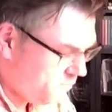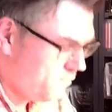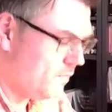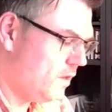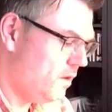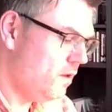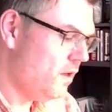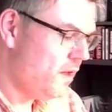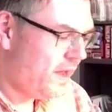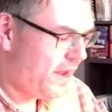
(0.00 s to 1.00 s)
Huh?
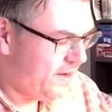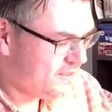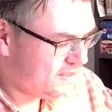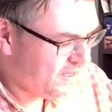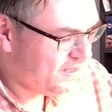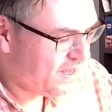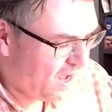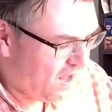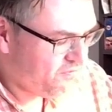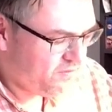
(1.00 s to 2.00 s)
At exactly
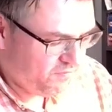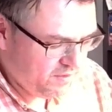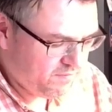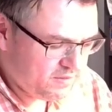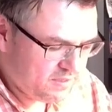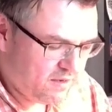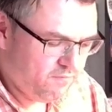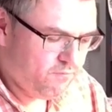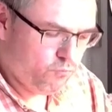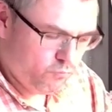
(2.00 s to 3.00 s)
half the frequency I
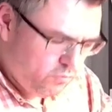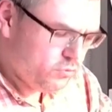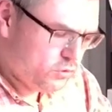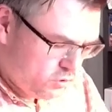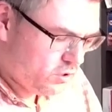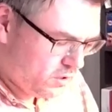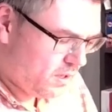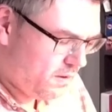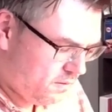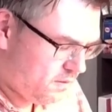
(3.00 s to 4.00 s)
have. This is the
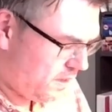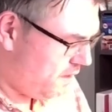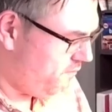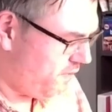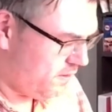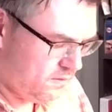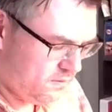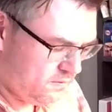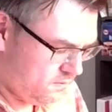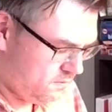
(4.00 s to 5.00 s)
gain factor.
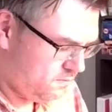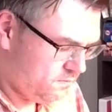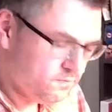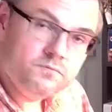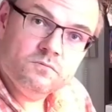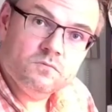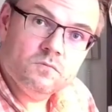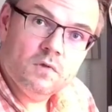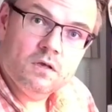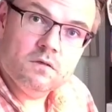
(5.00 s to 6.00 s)
Huh?
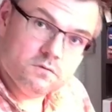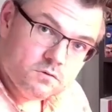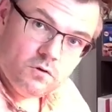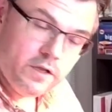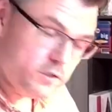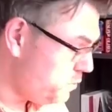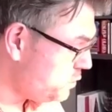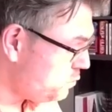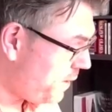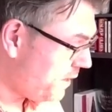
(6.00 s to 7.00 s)
So let's
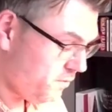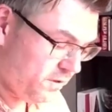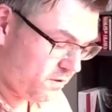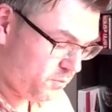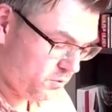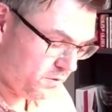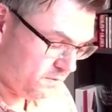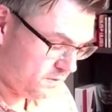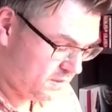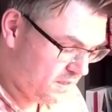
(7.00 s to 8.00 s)
switch back to the computer
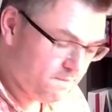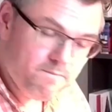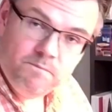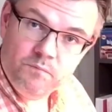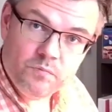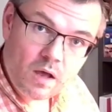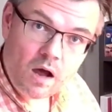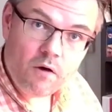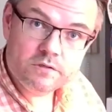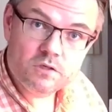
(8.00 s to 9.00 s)
and see
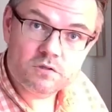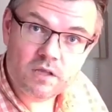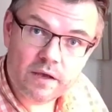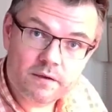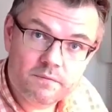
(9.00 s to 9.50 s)
how this looks like.